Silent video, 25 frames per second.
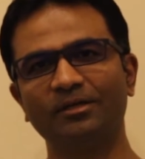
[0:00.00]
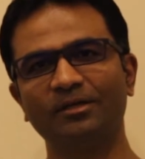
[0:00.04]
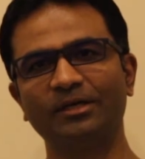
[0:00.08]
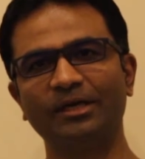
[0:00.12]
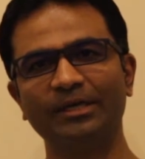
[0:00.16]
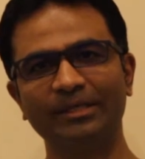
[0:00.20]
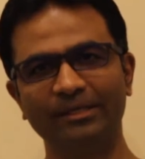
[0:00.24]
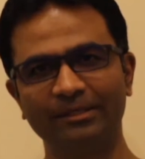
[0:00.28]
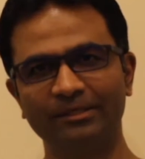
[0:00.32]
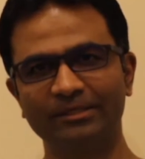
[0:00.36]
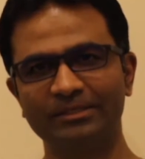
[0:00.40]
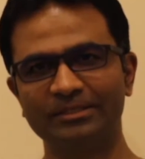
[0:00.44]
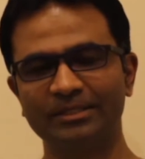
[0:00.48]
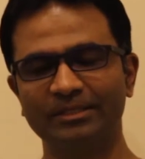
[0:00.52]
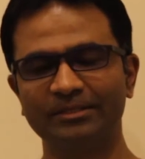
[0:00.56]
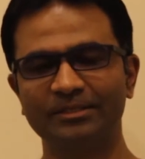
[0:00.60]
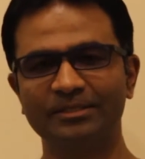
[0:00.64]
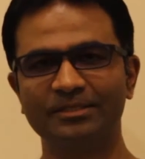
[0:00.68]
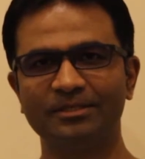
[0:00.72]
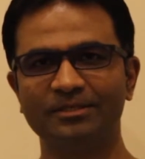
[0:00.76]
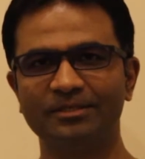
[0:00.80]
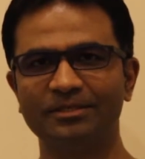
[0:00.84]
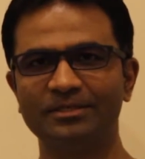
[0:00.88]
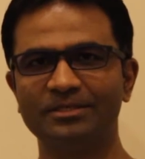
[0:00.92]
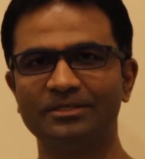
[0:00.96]
careers in
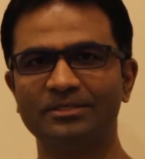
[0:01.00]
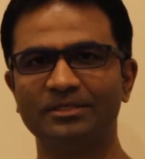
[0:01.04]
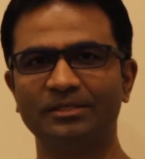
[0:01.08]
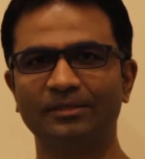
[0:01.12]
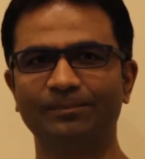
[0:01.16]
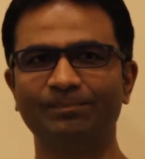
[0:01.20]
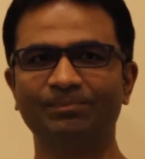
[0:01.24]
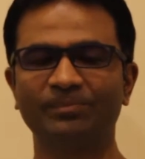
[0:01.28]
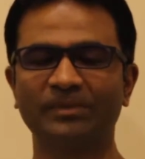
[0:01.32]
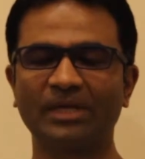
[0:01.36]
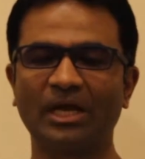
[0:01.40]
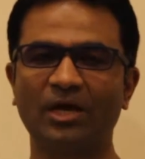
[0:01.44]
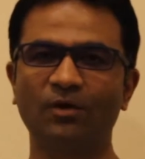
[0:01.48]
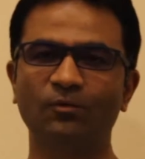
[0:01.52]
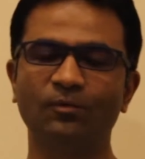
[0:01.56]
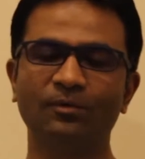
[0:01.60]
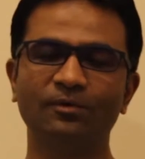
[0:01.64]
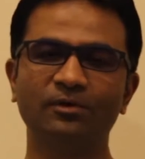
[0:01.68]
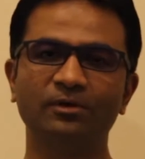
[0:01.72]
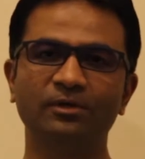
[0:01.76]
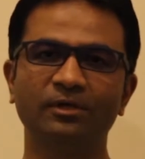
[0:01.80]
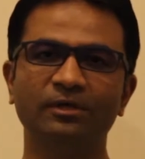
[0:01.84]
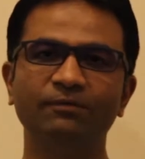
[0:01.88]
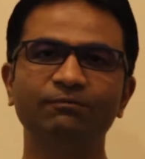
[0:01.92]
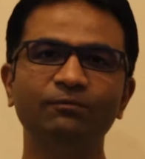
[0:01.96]
this industry.
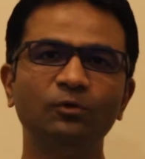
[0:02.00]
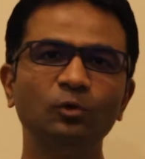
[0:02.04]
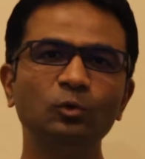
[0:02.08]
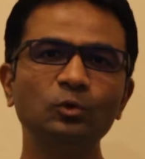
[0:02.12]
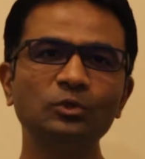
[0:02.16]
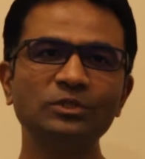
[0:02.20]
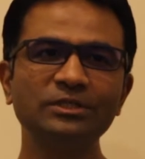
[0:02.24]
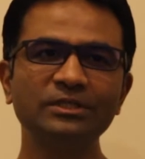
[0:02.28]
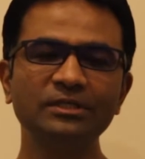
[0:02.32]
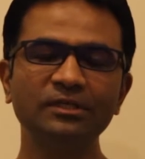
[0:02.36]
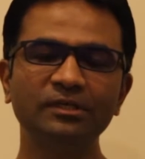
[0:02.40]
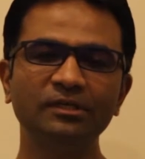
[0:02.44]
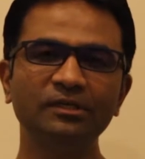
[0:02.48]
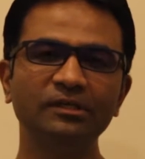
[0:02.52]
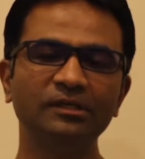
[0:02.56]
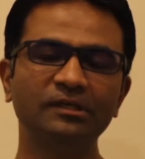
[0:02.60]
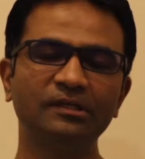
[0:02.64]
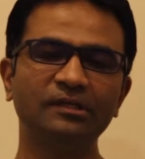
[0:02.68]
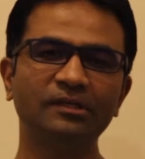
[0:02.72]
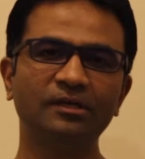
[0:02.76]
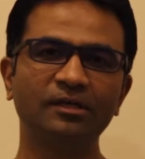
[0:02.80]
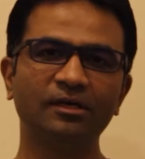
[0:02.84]
However, if you see